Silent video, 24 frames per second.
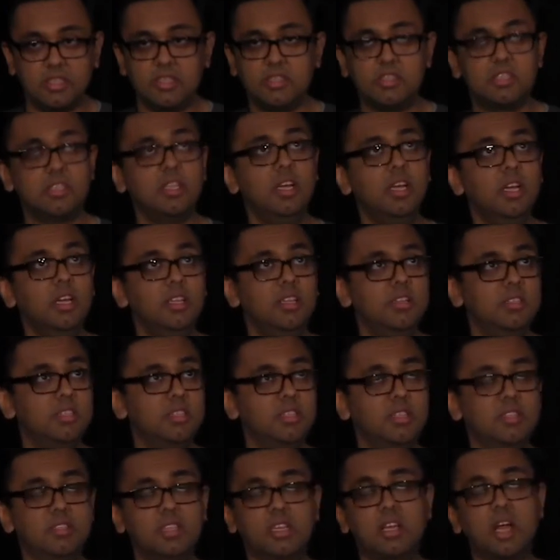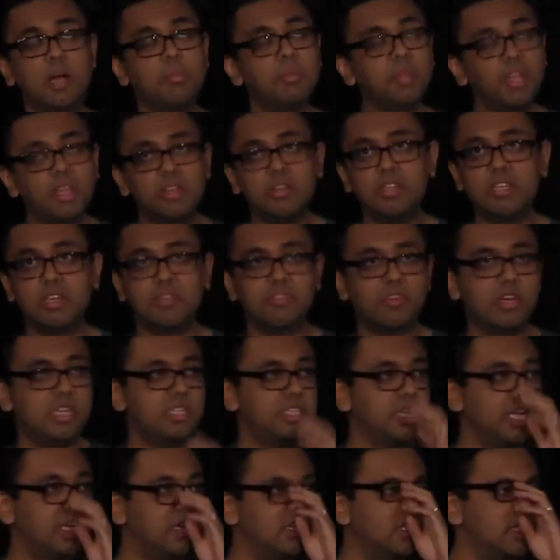There's a couple other
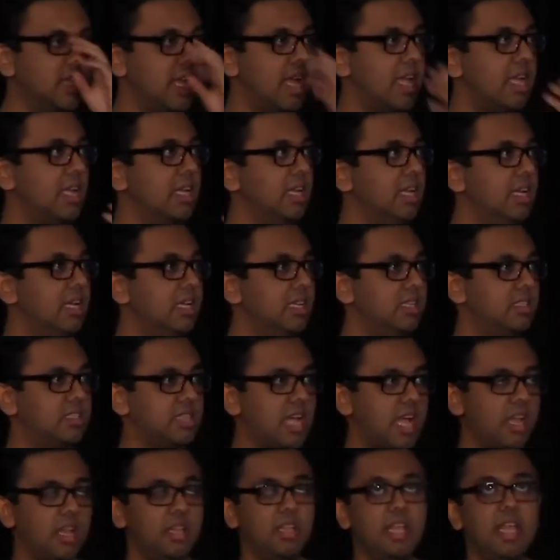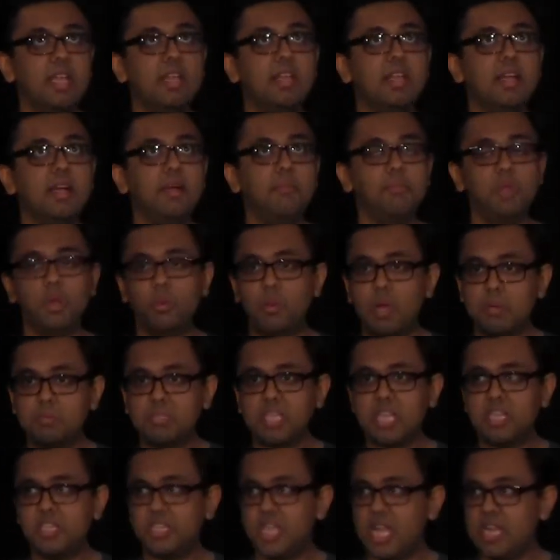differentiators like your
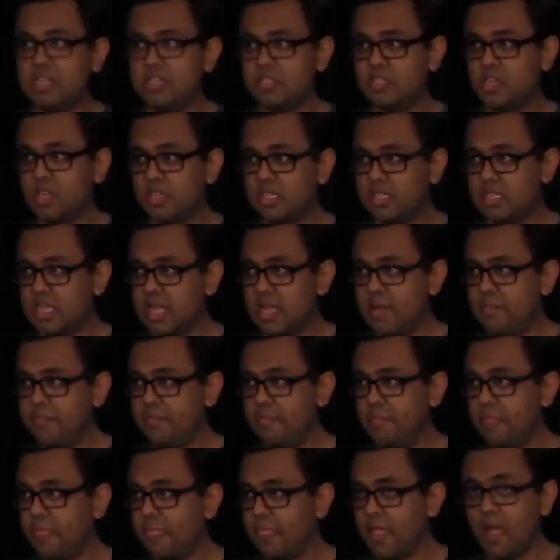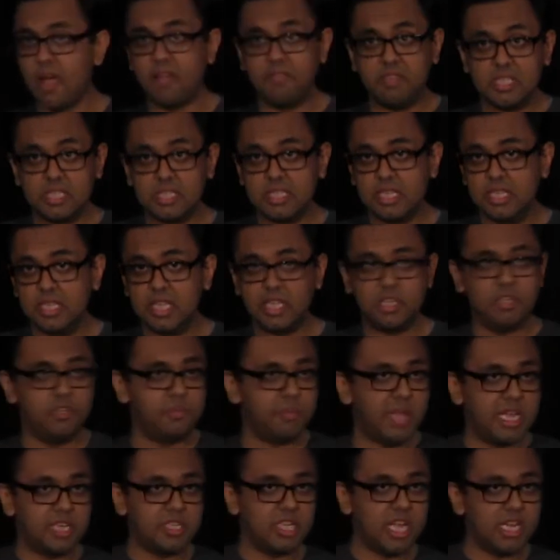website changes all the time, obviously, like you
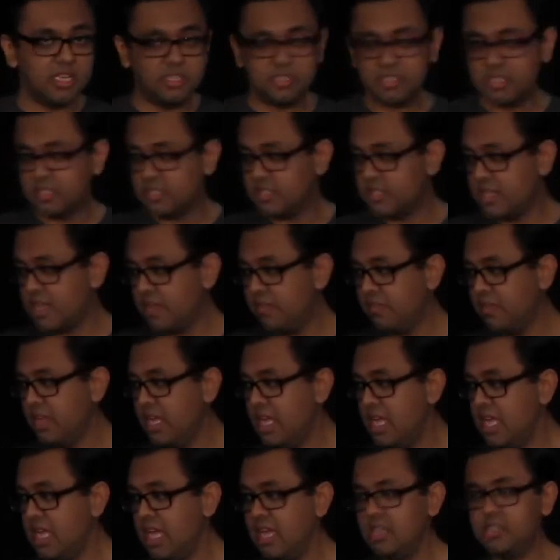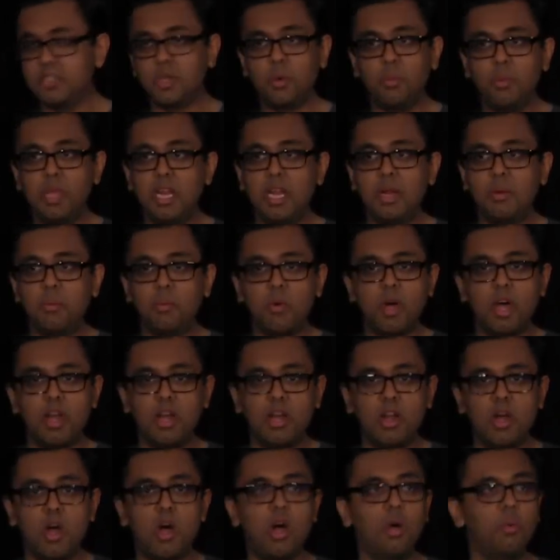make changes and stuff. And so we didn't want
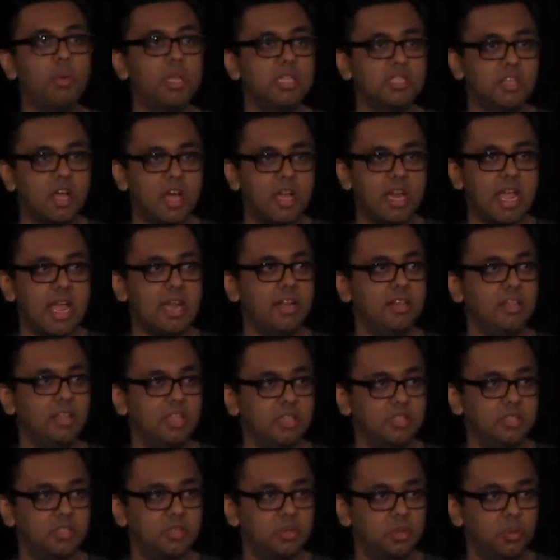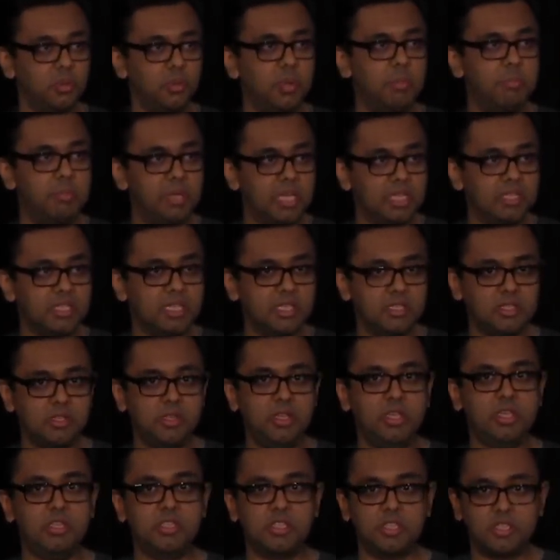an always-on analytics tool. We built it so
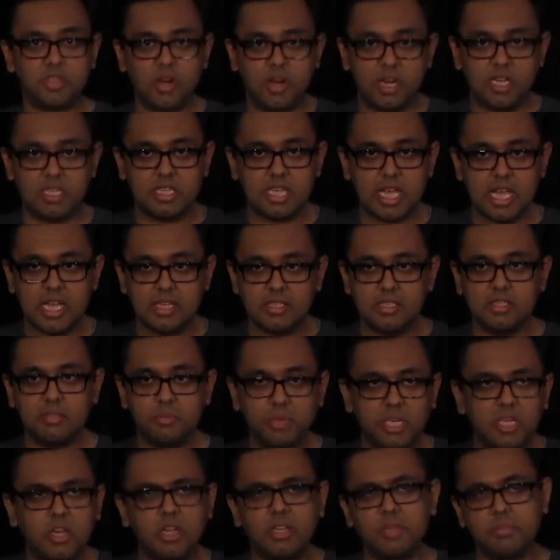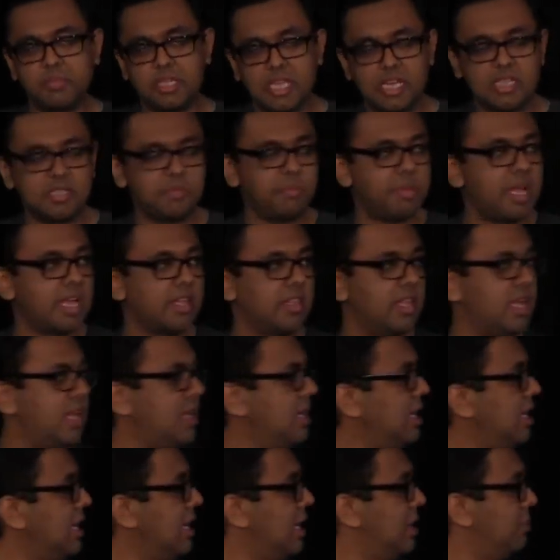you could start a test. We called them tests back
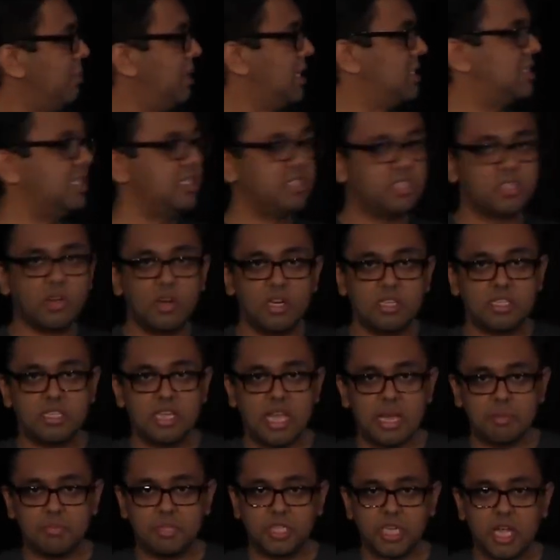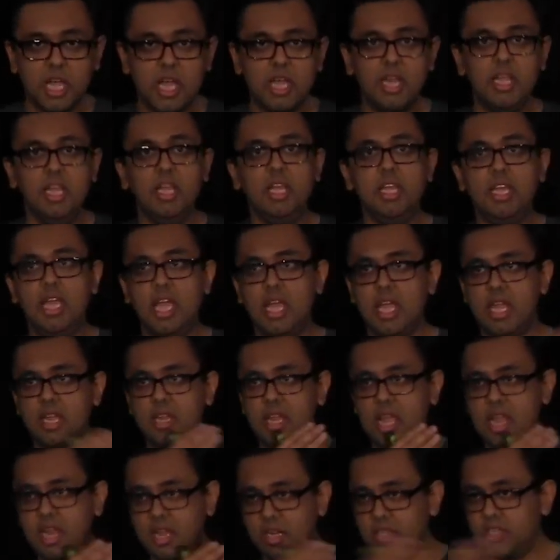then. But let's say start a snapshot,
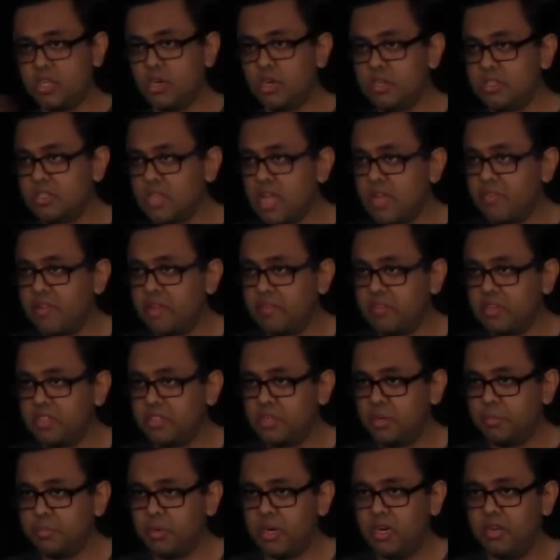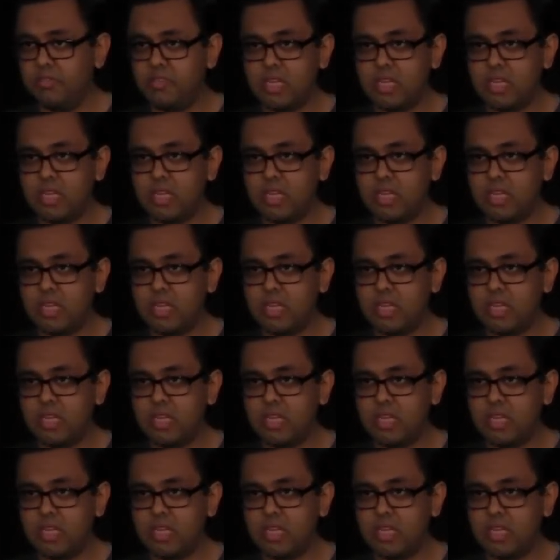and it turns off after a certain period of